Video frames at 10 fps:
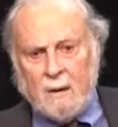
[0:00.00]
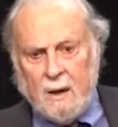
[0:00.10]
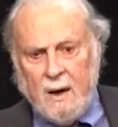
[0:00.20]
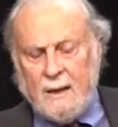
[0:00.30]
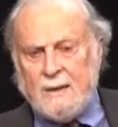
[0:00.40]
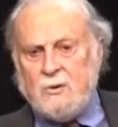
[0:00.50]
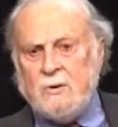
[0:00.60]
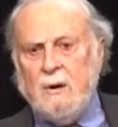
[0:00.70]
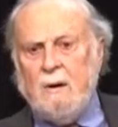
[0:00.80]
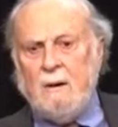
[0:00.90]

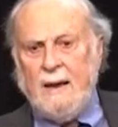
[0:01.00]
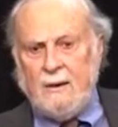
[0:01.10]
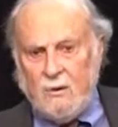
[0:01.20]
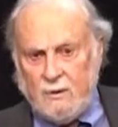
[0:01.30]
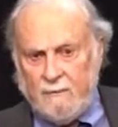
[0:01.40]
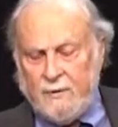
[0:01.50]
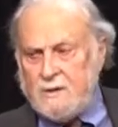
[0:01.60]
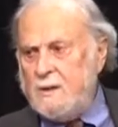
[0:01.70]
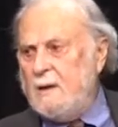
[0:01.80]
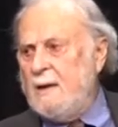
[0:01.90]
college and
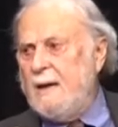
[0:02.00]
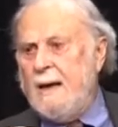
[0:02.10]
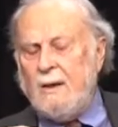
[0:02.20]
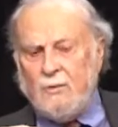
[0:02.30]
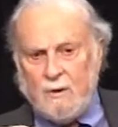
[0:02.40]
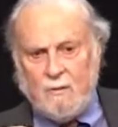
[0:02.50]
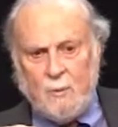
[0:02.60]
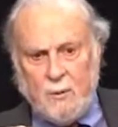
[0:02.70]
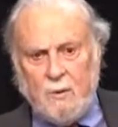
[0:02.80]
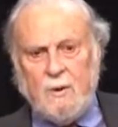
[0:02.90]
university and
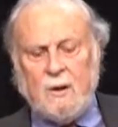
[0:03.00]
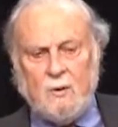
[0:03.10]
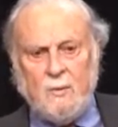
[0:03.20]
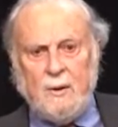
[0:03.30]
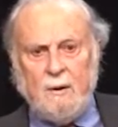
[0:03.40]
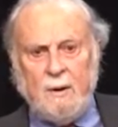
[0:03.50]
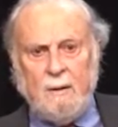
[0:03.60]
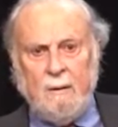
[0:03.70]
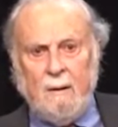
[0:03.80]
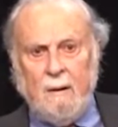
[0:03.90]
therapeutic community.